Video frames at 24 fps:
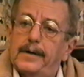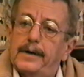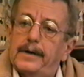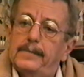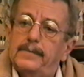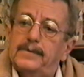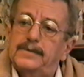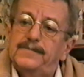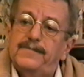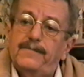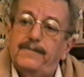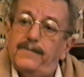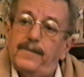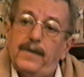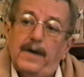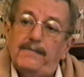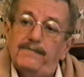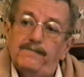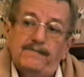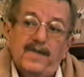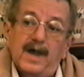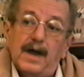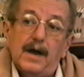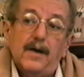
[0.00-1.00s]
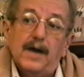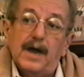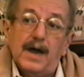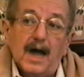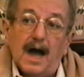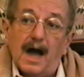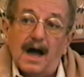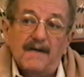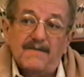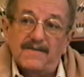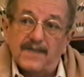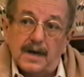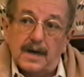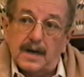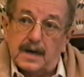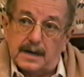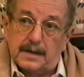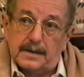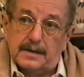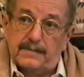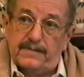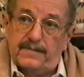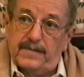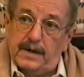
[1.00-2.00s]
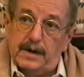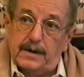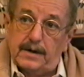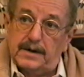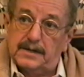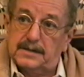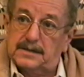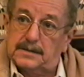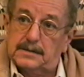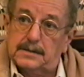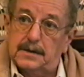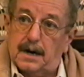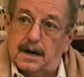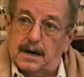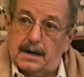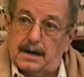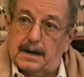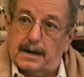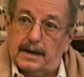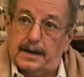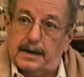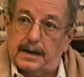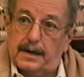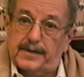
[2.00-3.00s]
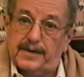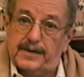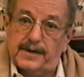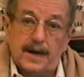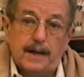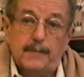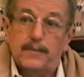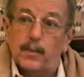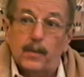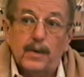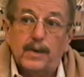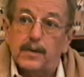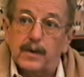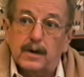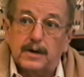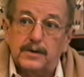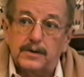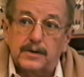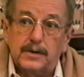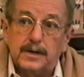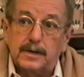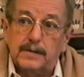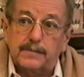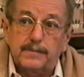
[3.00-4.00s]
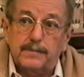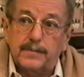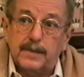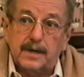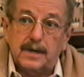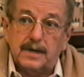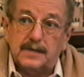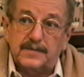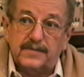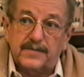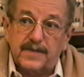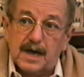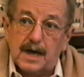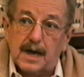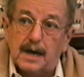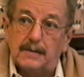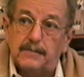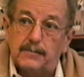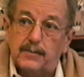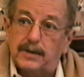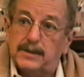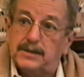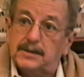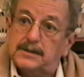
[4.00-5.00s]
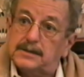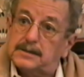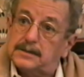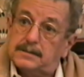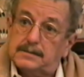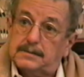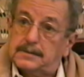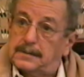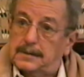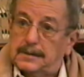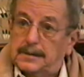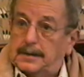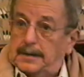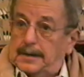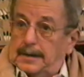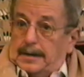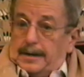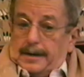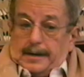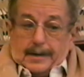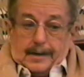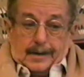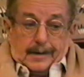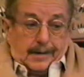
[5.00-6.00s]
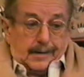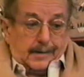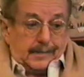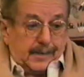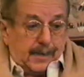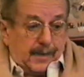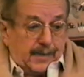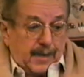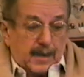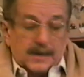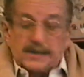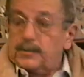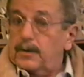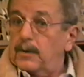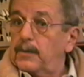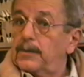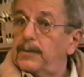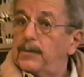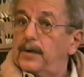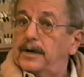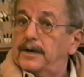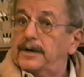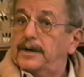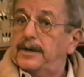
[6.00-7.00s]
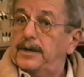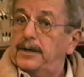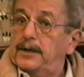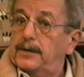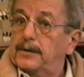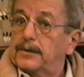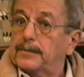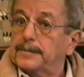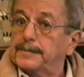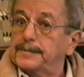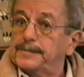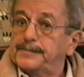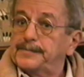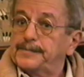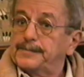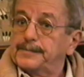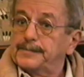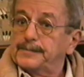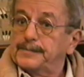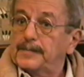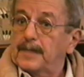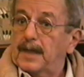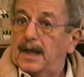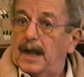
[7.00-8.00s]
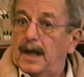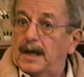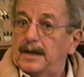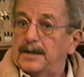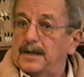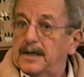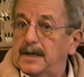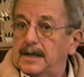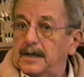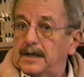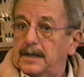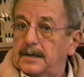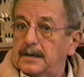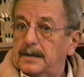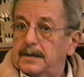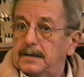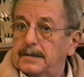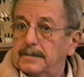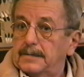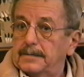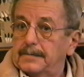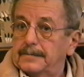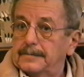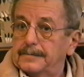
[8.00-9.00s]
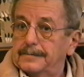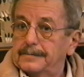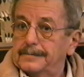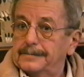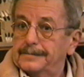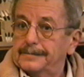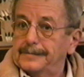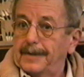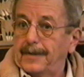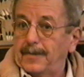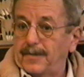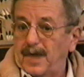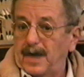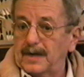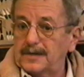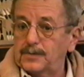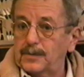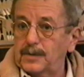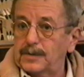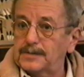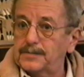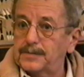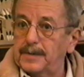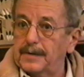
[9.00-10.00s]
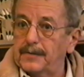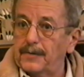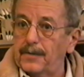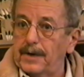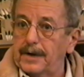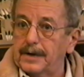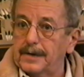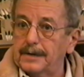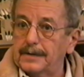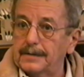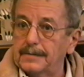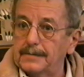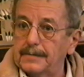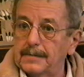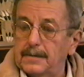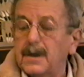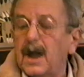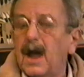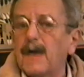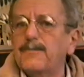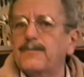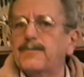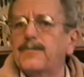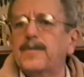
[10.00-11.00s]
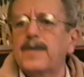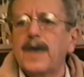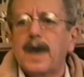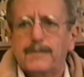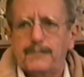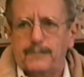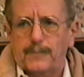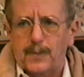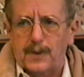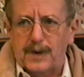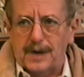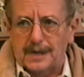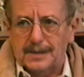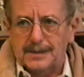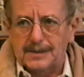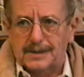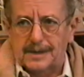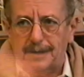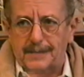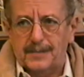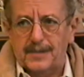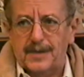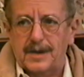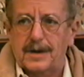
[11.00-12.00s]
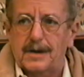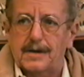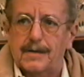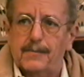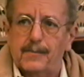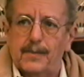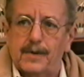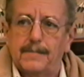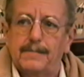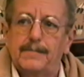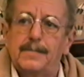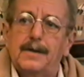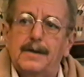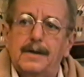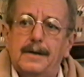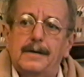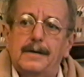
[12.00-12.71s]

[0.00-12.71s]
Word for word: know. It was very avant, very startling at the time, but we weren't doing it because of that. We just thought that's what we wanted to do, and did it. And that's what's been running. Not that production up there. We